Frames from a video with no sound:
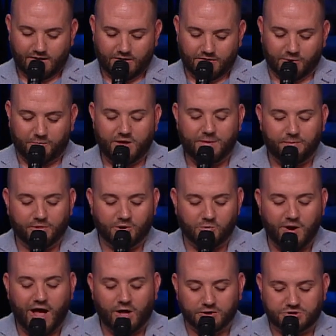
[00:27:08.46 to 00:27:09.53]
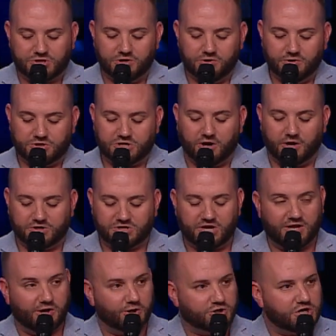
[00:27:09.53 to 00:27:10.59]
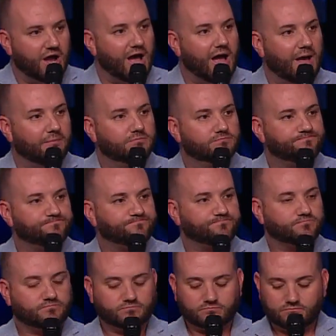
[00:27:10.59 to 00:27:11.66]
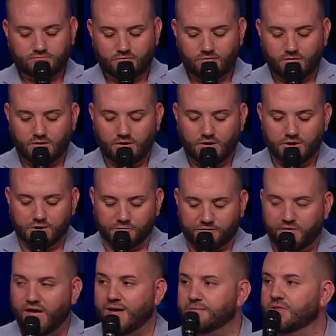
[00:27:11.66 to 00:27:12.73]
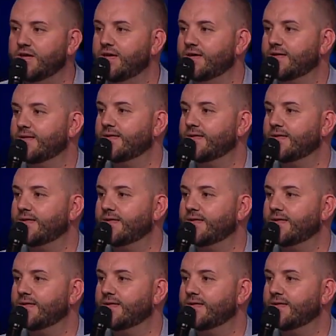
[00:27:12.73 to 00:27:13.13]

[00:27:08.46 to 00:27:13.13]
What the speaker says: There are people around you, church, in your job, your family,